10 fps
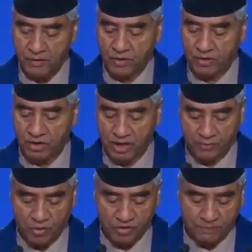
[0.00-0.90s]
we call
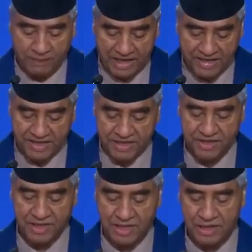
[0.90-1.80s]
upon the
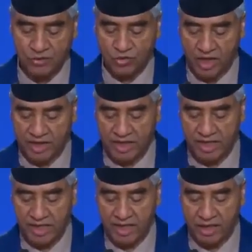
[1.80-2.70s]
parties to
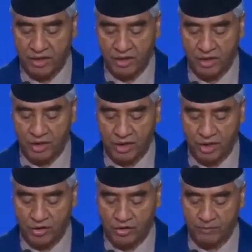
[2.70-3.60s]
agree
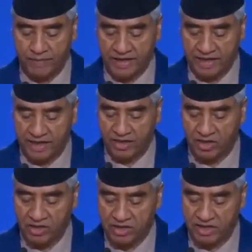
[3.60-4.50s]
on making
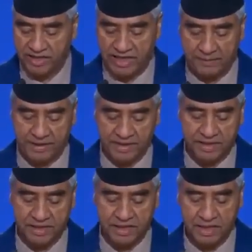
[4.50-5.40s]
loss and damage
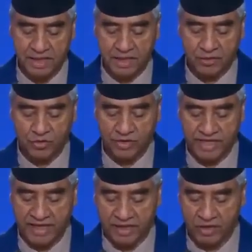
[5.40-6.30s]
to
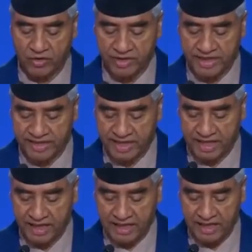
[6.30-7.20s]
stand-alone
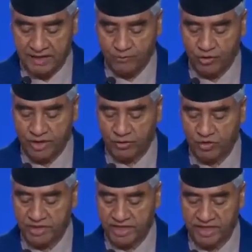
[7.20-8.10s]
agenda for
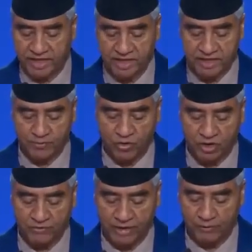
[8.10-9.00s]
negotiating and
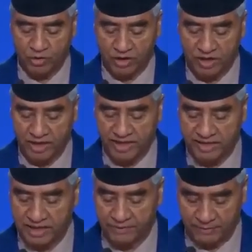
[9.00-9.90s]
support
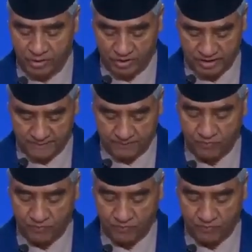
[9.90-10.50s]
additional frameworks.